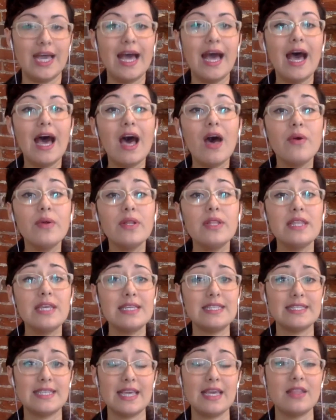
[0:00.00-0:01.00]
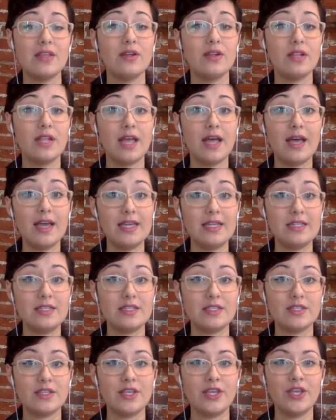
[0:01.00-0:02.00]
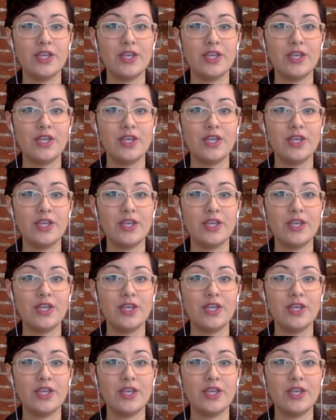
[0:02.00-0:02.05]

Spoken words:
How do they say their lines?